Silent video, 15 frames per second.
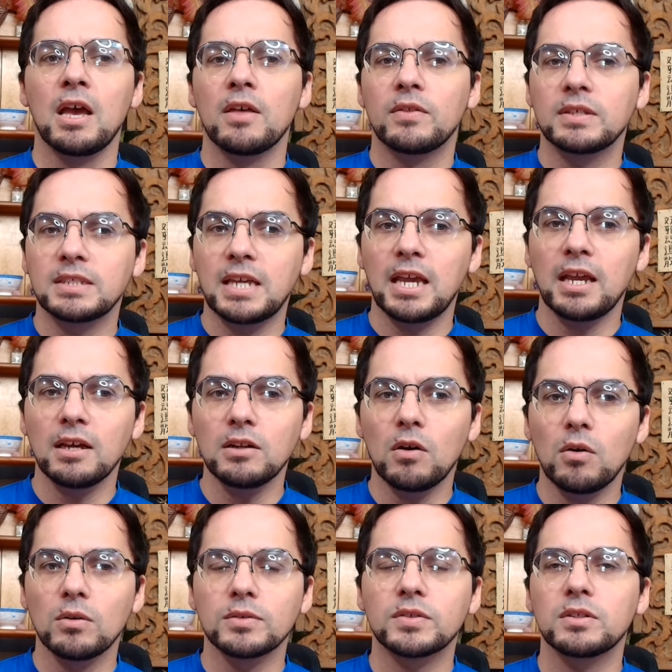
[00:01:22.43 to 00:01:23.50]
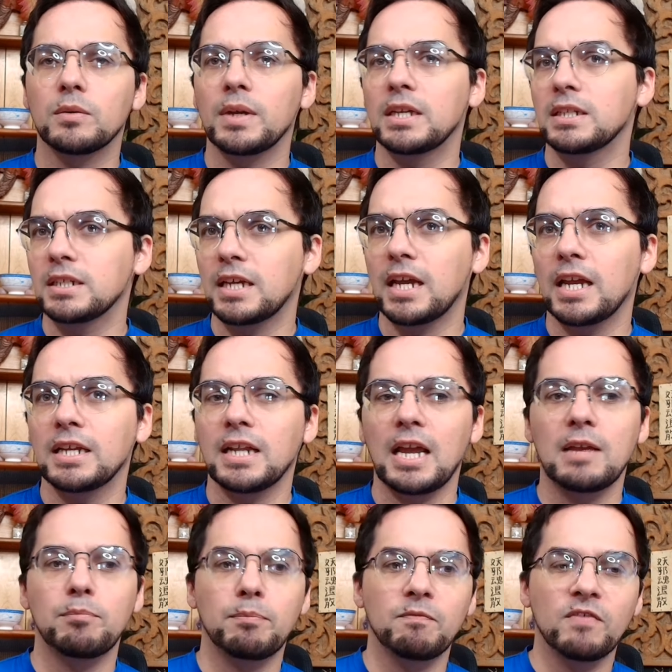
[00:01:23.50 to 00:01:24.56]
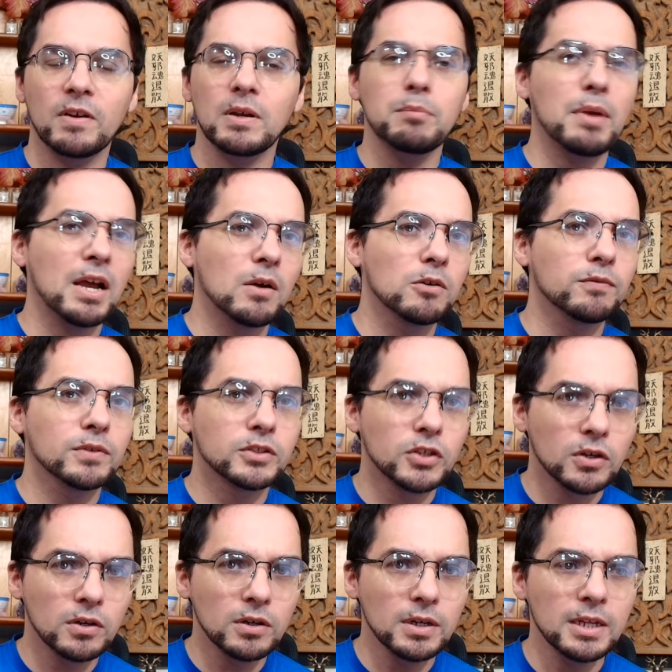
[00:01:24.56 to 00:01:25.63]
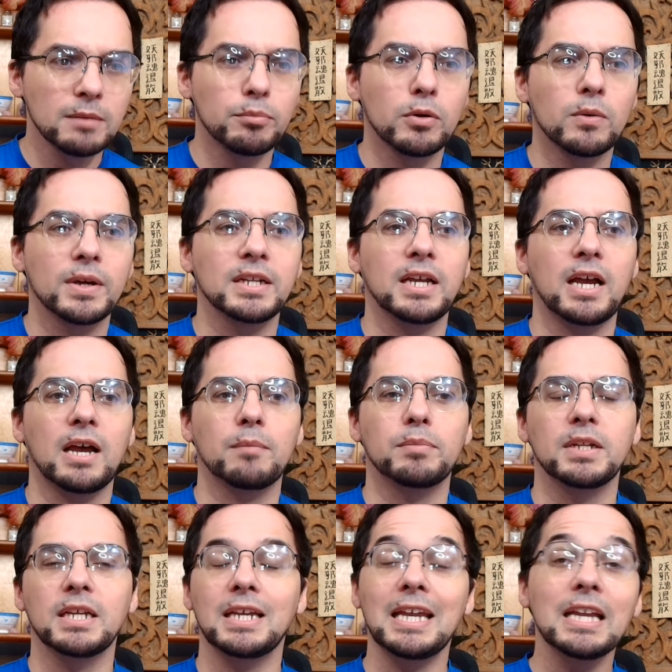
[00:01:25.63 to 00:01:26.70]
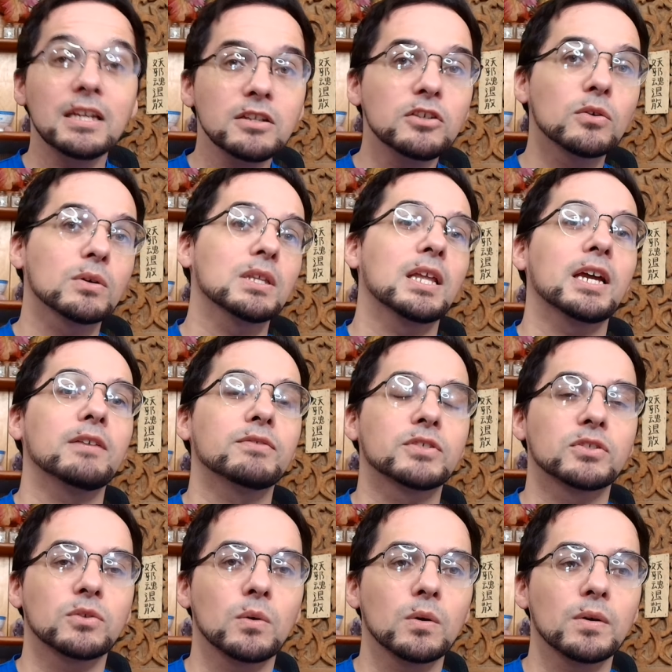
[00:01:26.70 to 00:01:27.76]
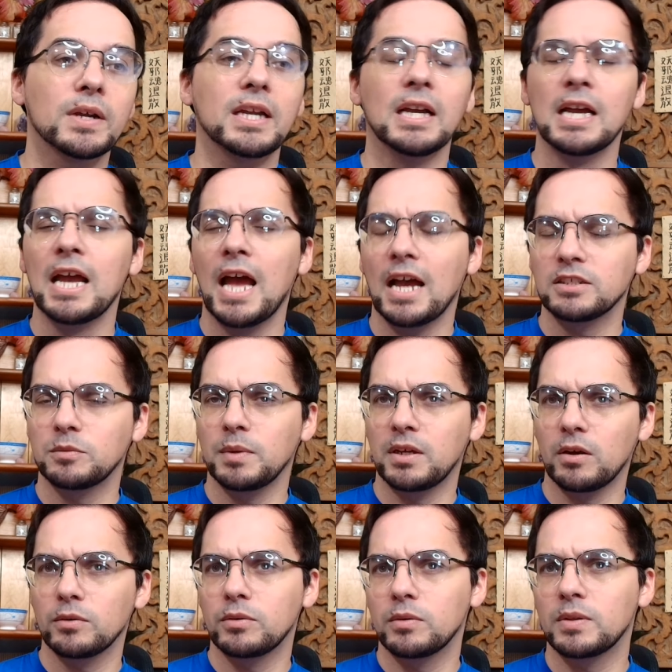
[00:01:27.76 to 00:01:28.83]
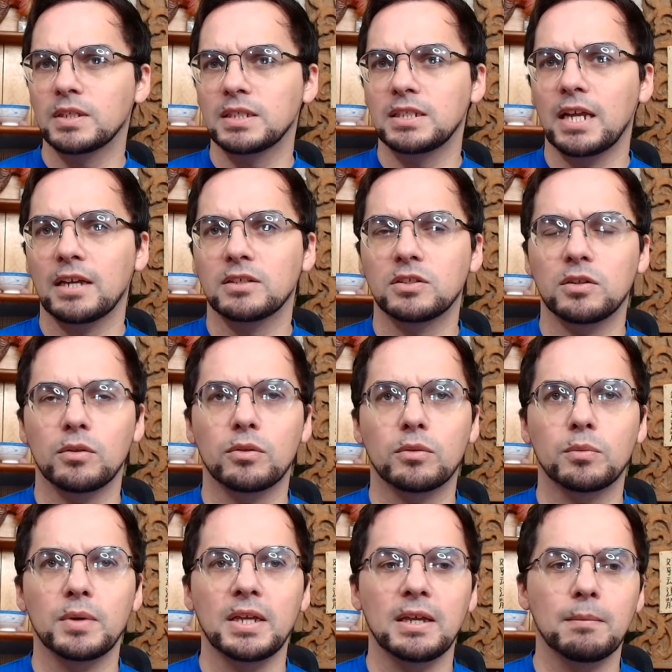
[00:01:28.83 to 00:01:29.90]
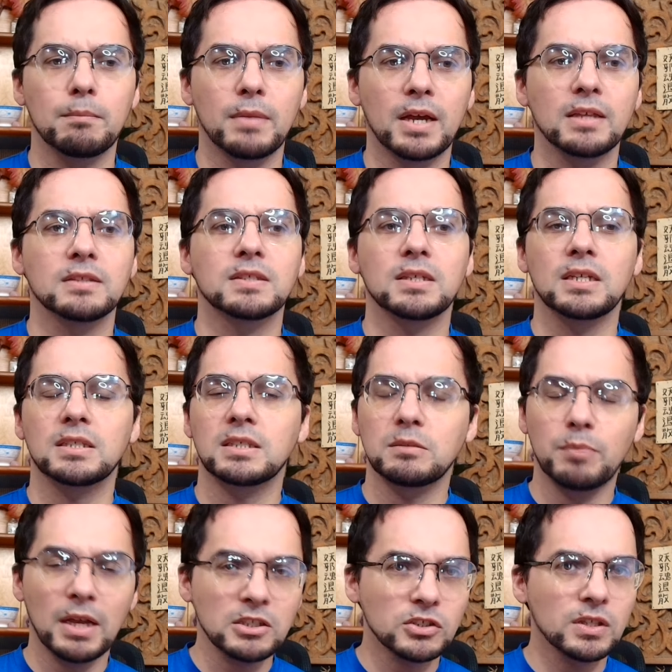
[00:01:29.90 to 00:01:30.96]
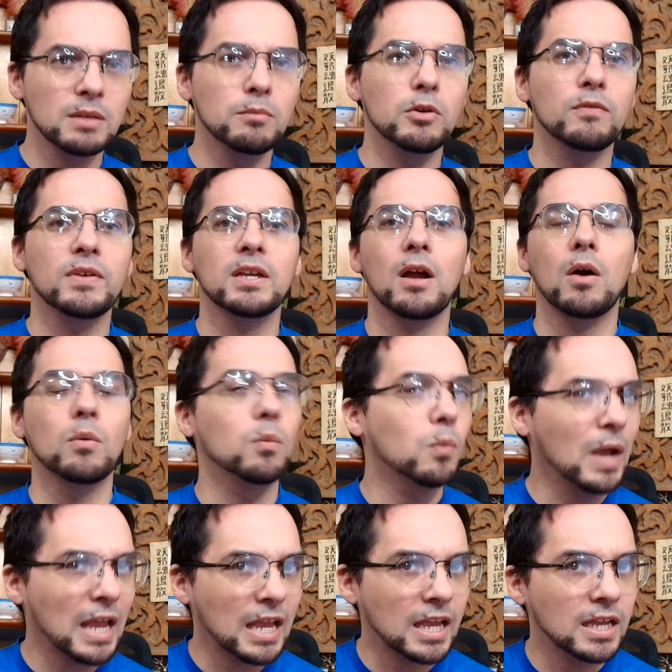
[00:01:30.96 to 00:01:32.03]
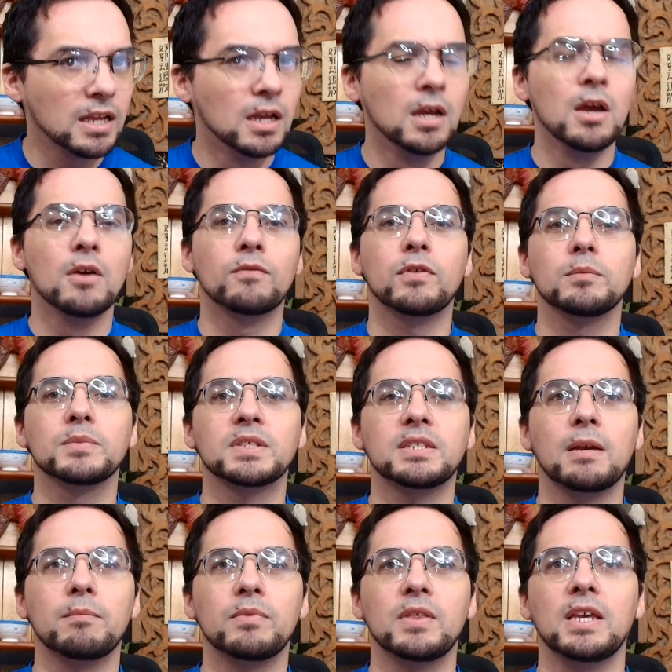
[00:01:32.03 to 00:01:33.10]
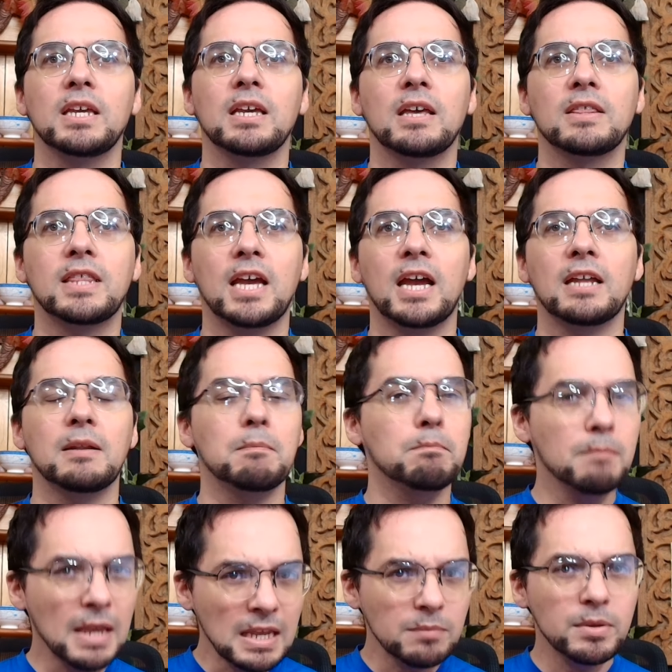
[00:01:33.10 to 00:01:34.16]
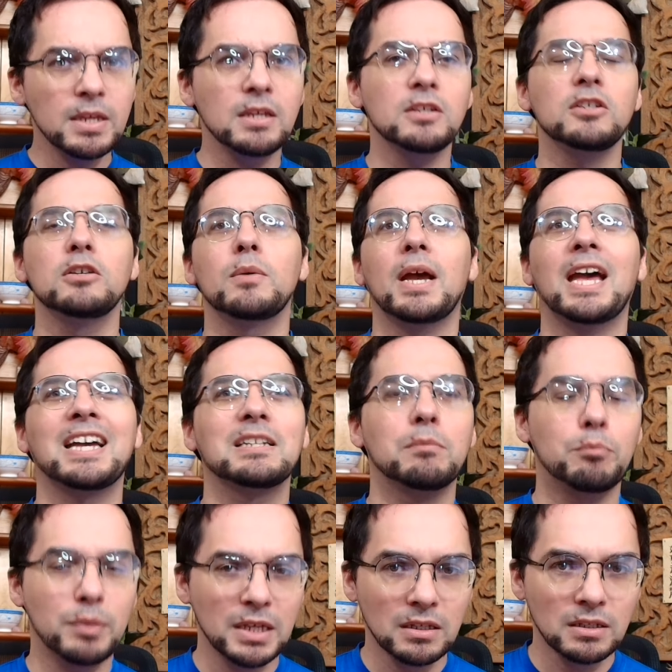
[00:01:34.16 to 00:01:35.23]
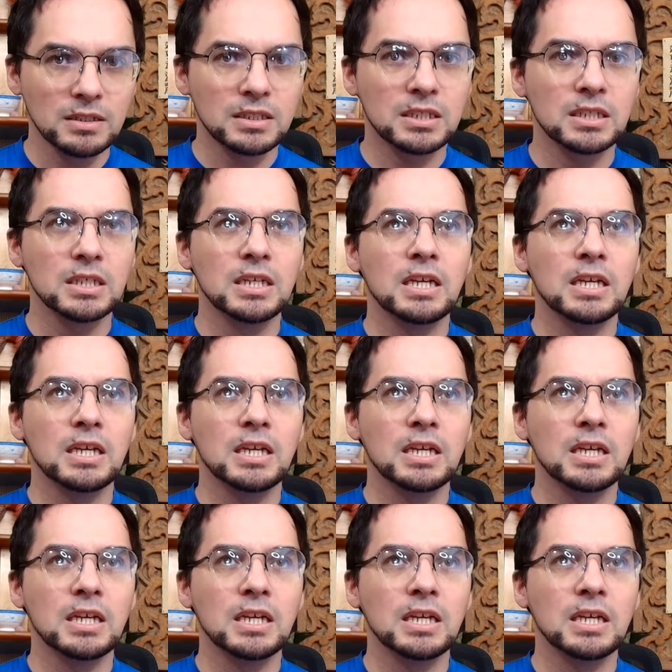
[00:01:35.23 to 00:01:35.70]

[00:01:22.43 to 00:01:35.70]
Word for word: This can also indicate a very powerful turning point happening in your life story as we go through this next three months, especially moving away from something that maybe you had built